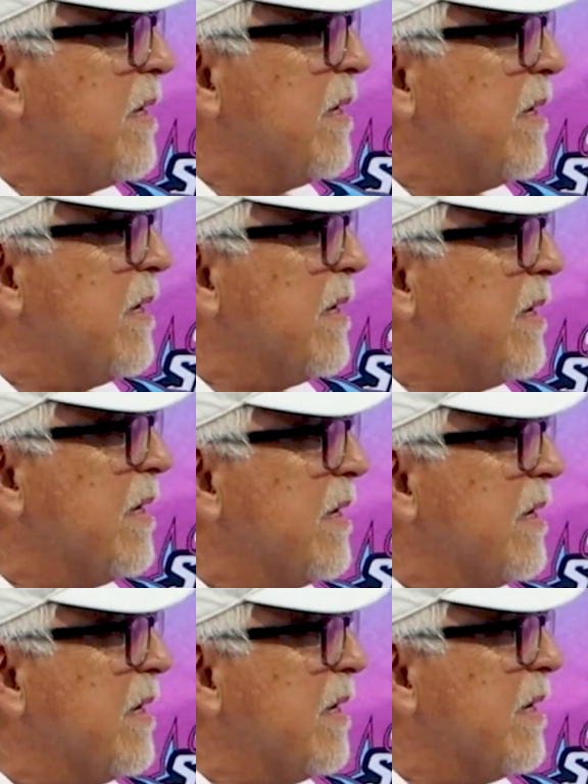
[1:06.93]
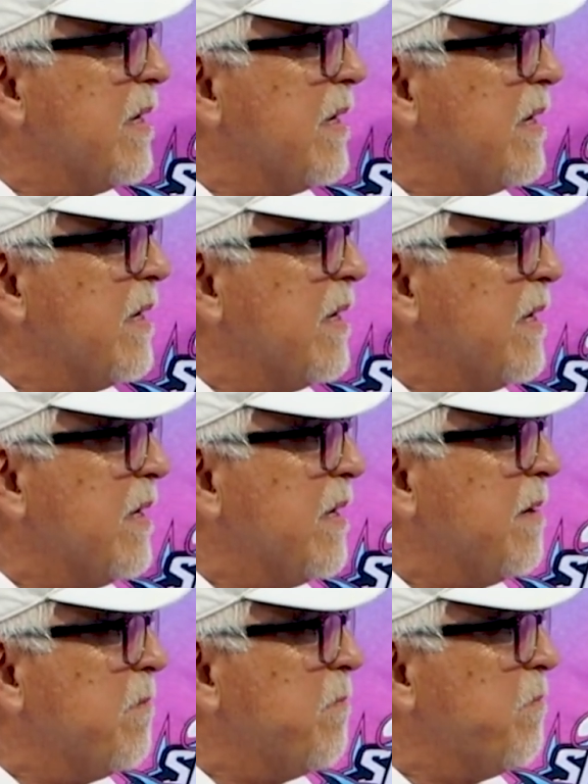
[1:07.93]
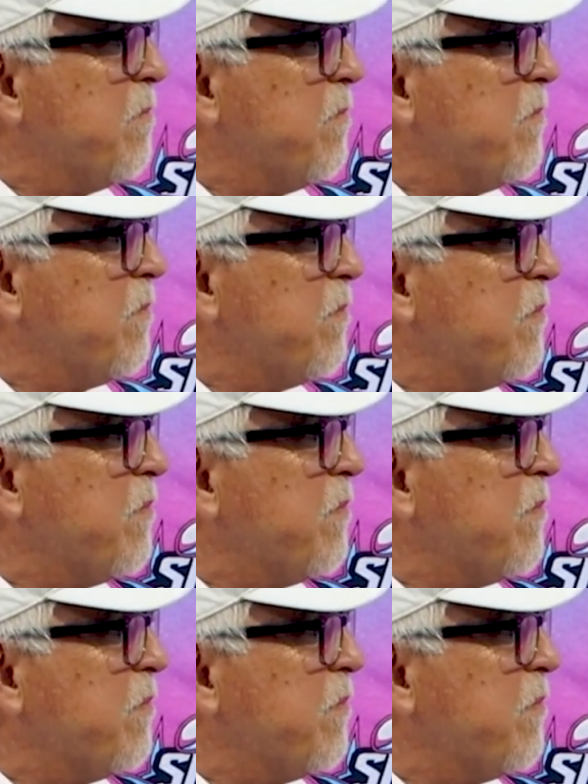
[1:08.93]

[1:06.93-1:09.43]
The person shown says nothing.